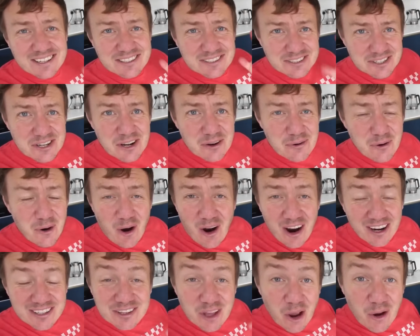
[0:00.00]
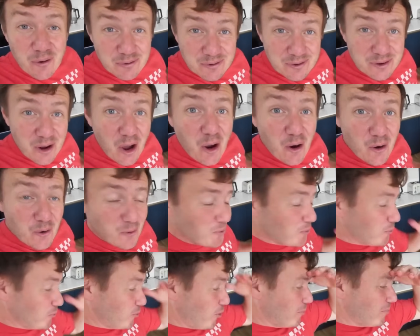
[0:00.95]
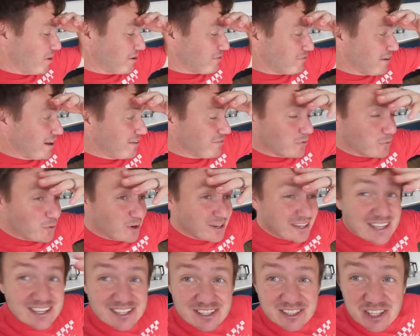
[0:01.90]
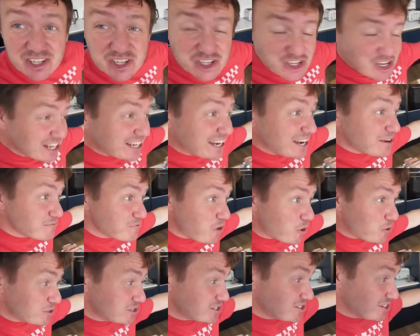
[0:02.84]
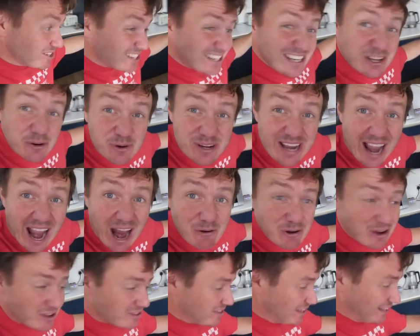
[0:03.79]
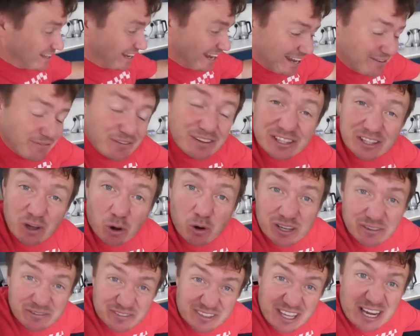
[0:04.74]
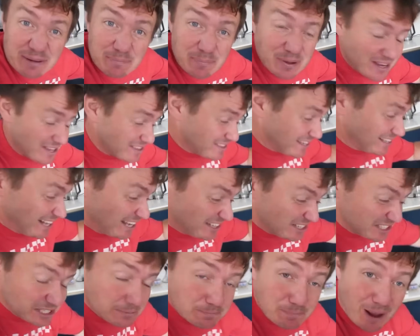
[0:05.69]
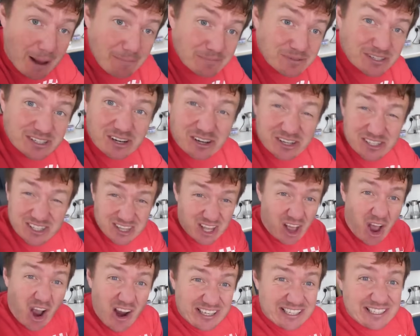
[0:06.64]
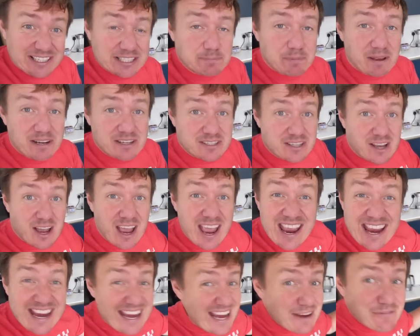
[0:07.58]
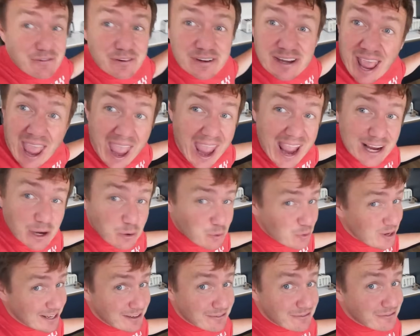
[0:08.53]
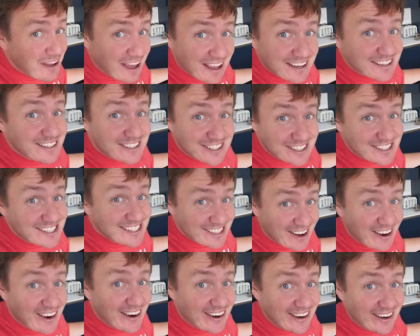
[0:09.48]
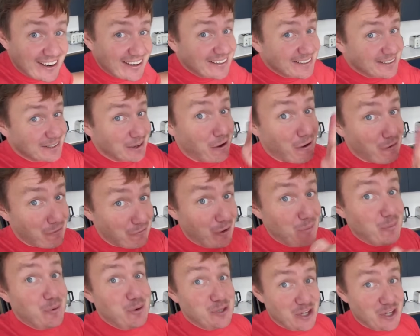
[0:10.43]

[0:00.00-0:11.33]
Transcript: Do you know what? I don't know what my favourite one is. The chicken roaster, the little carrier thing, even the olive date pitter thing there, the spam slicer, the honey dispenser, even Edwin van der Sar football